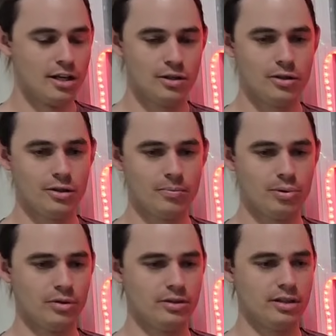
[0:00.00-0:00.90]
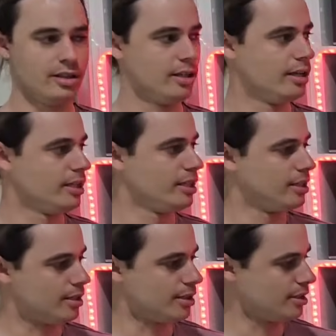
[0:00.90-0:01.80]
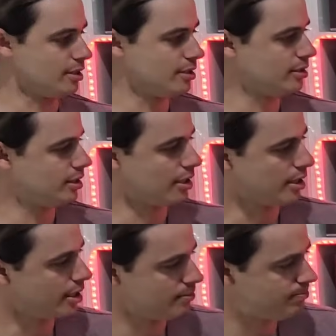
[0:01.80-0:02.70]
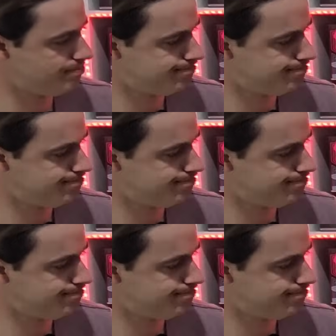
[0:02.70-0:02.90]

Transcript: You could put the, I don't know,